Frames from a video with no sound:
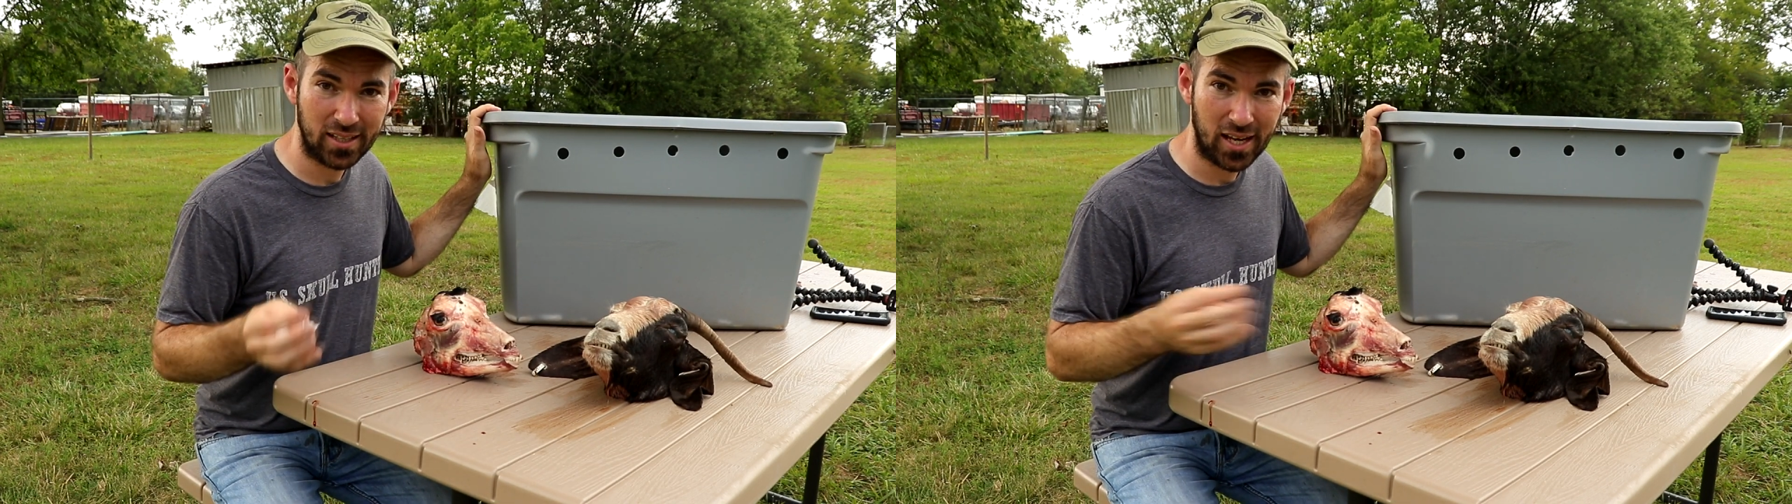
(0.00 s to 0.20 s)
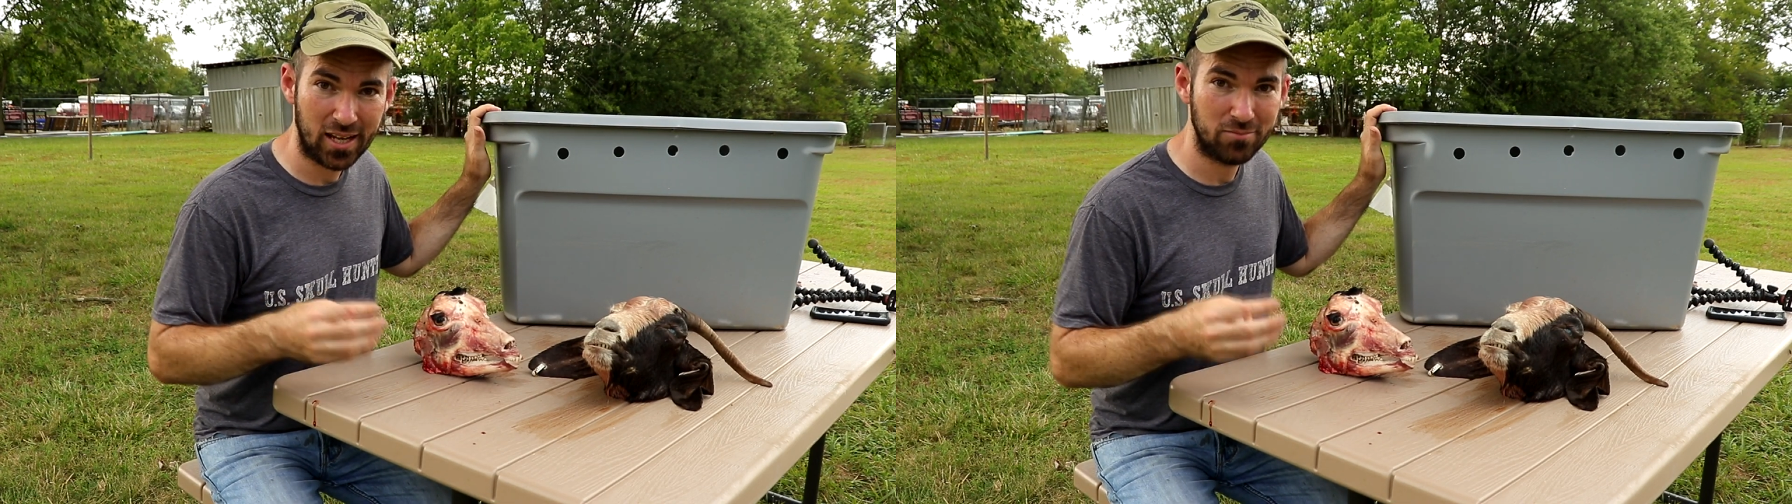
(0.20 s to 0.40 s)

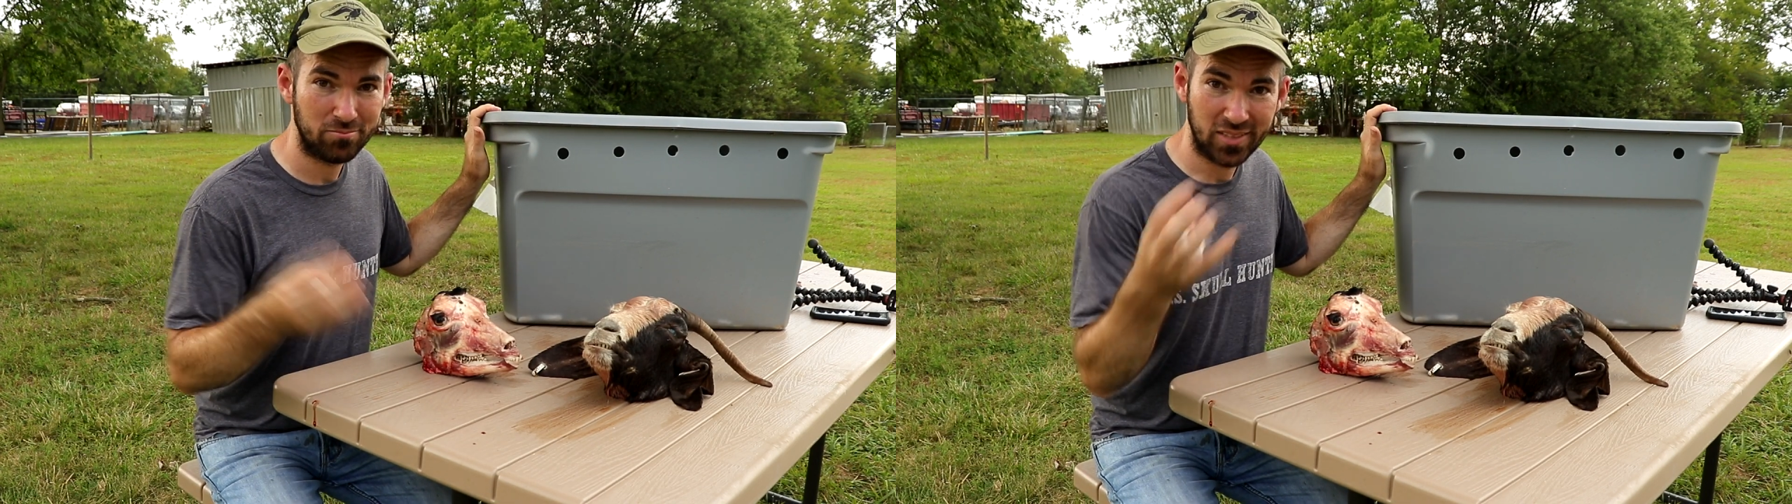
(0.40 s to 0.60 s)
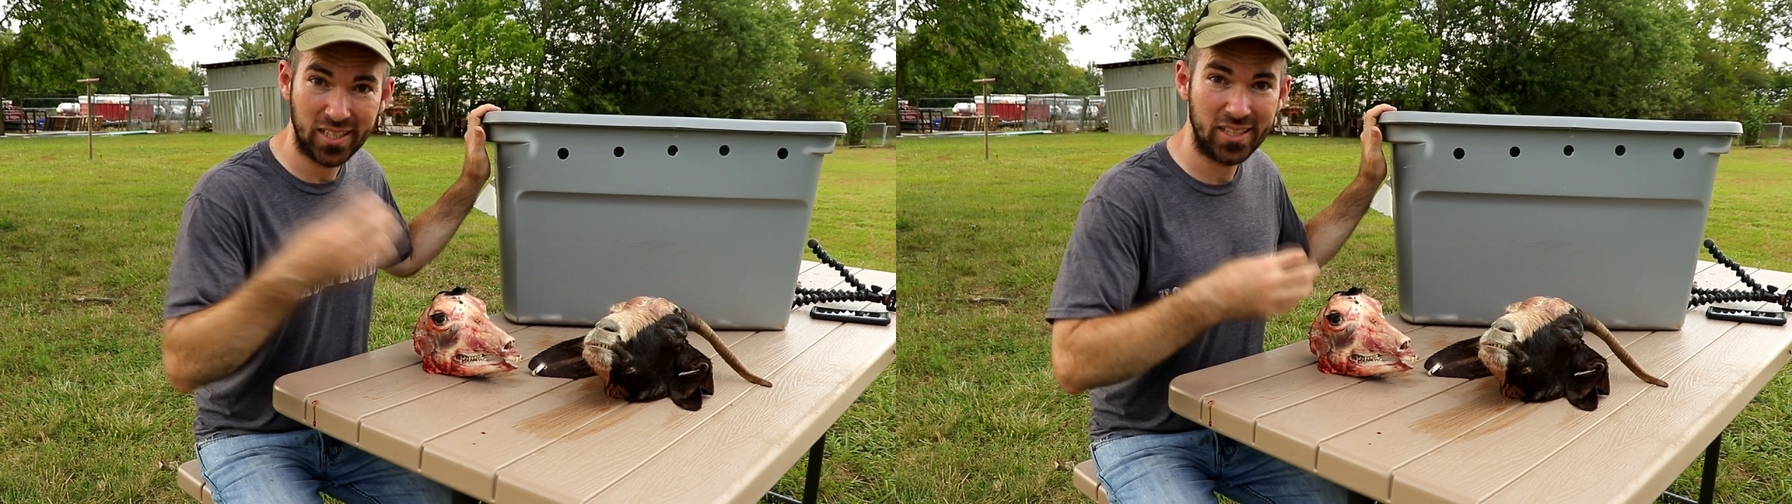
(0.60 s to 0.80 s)
can't
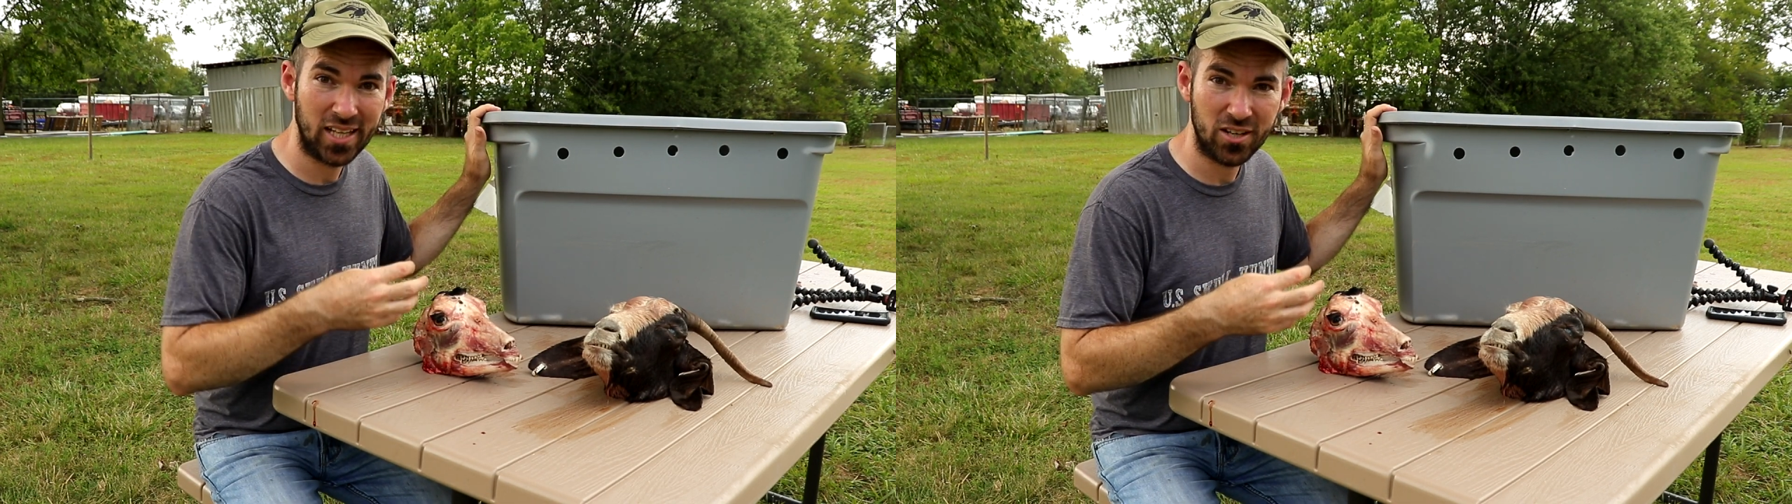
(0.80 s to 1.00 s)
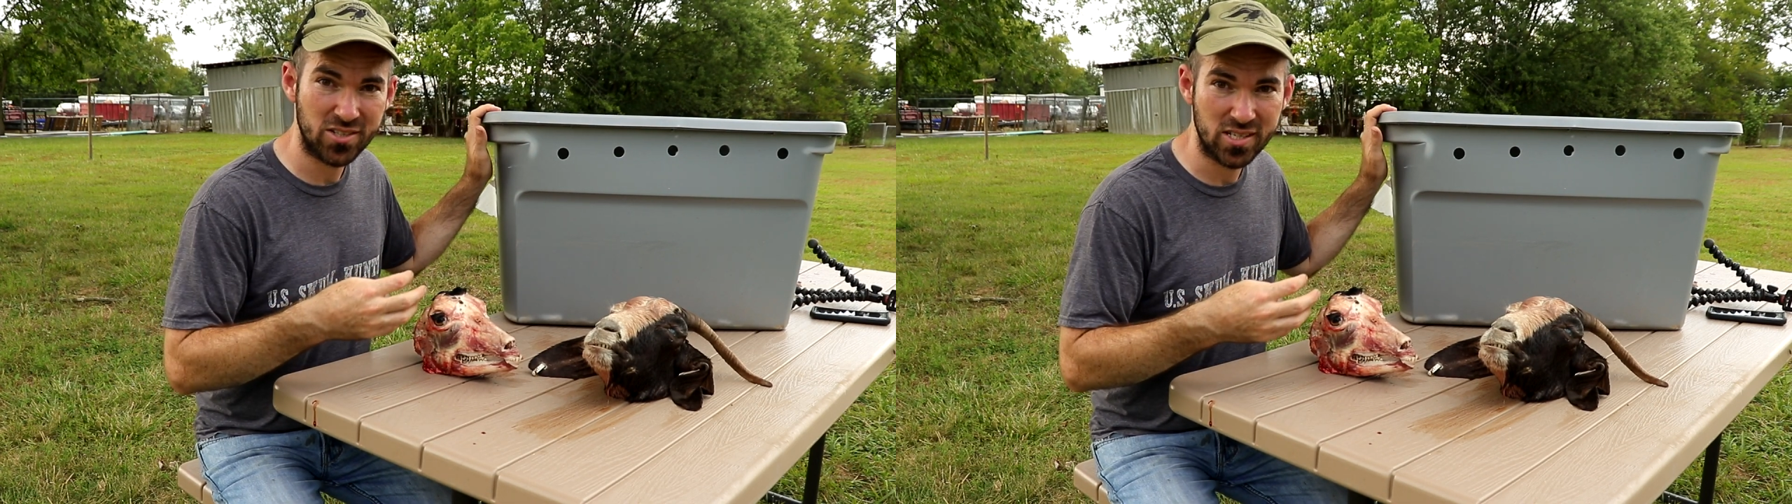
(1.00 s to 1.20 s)
get in
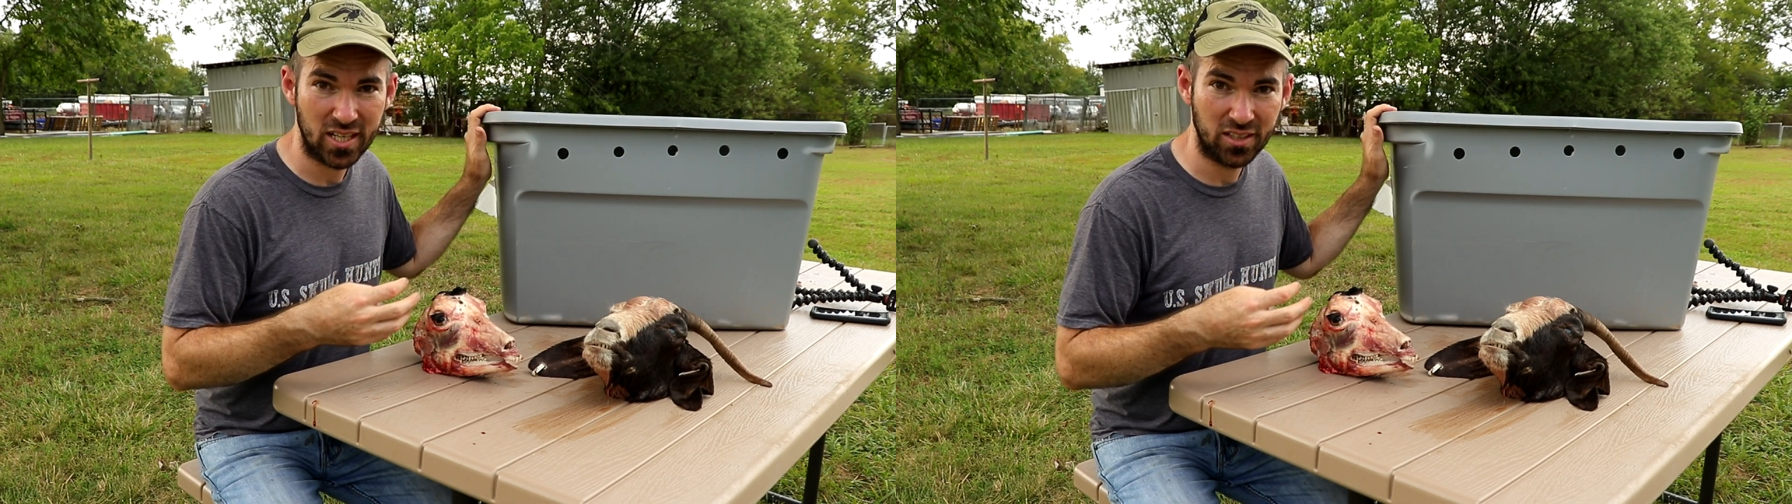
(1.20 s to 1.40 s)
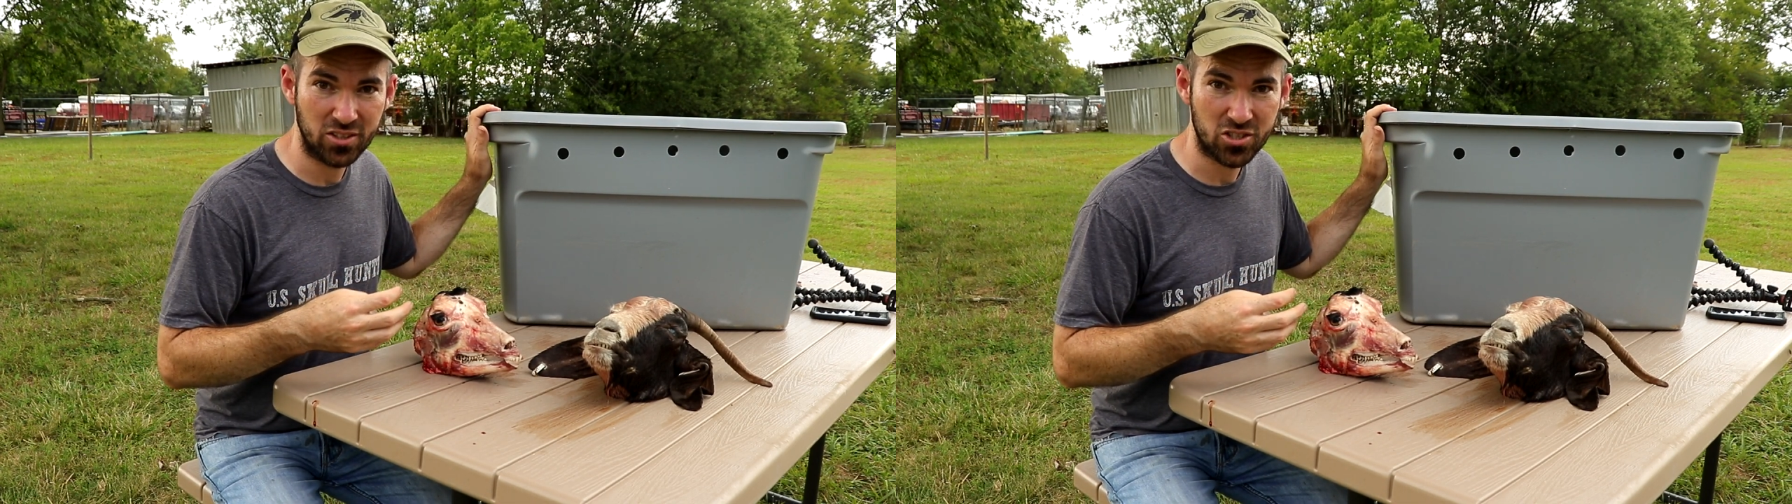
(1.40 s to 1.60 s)
there to
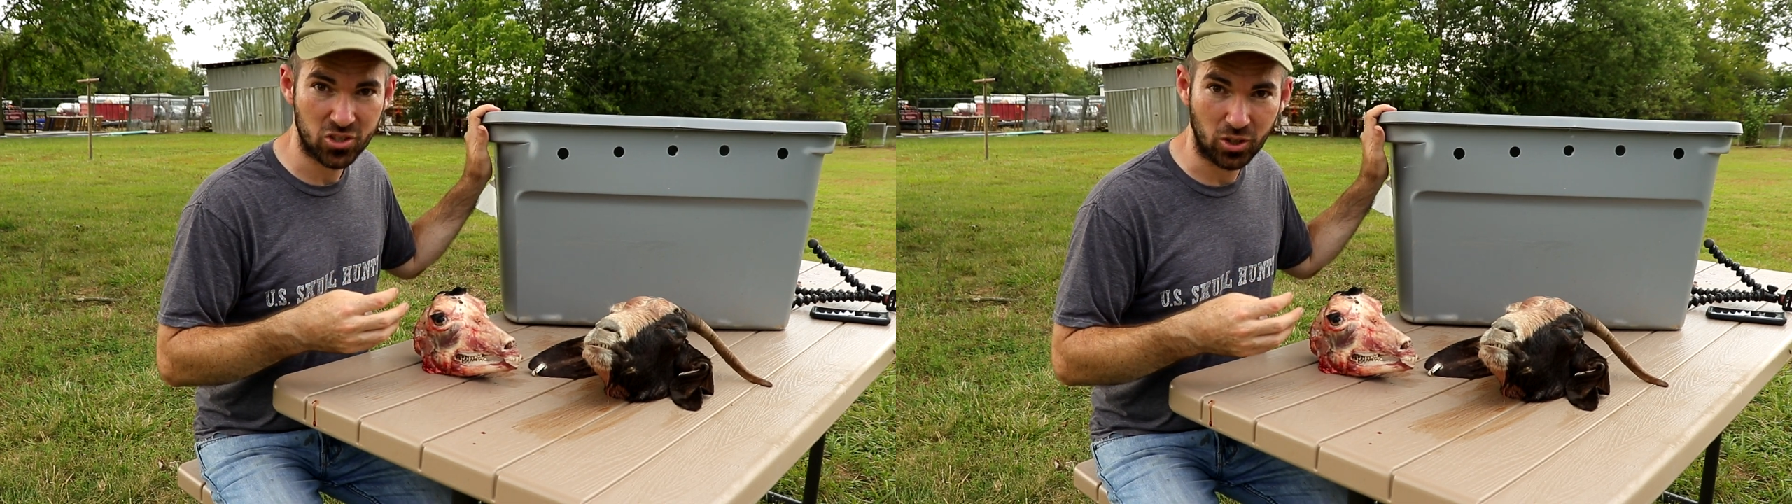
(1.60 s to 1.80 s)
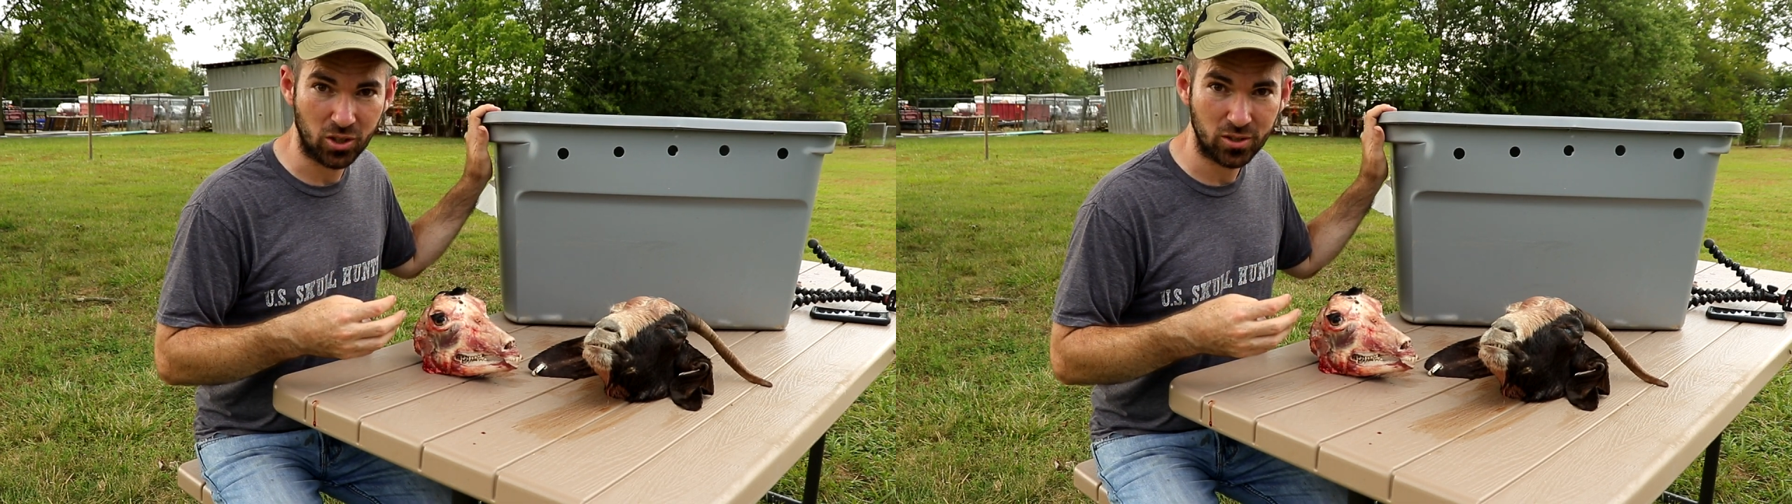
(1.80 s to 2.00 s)
take the
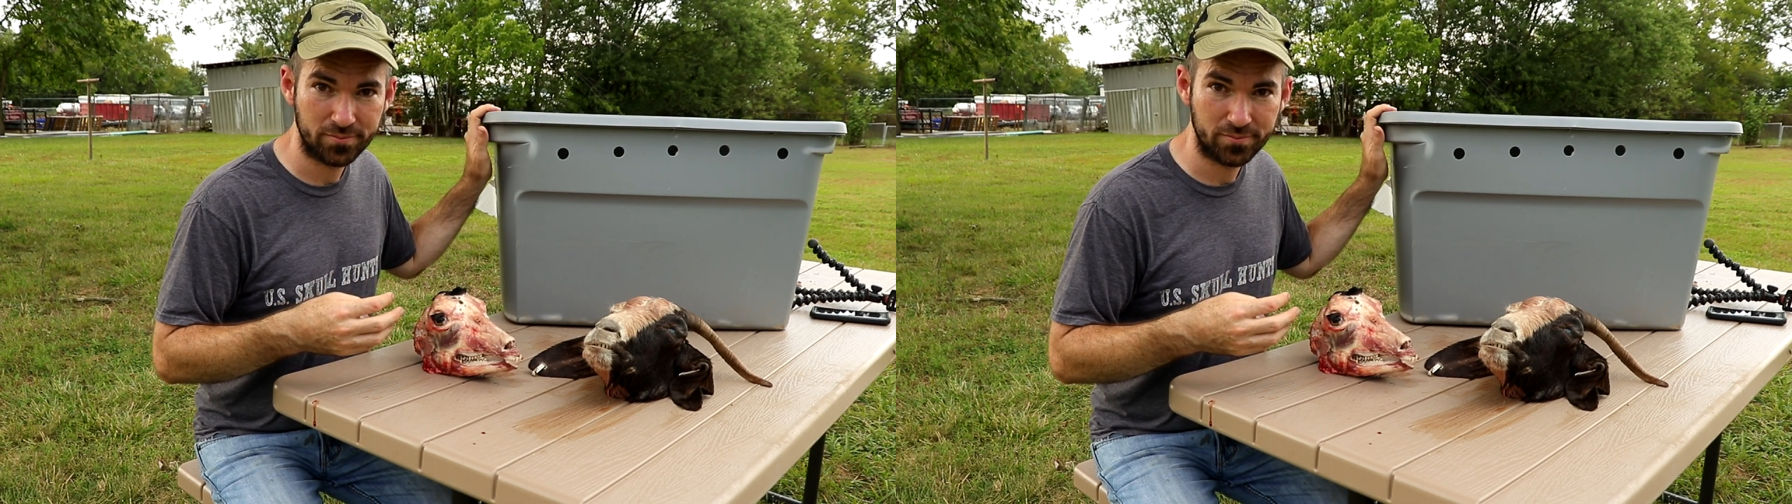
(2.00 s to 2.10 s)
skull.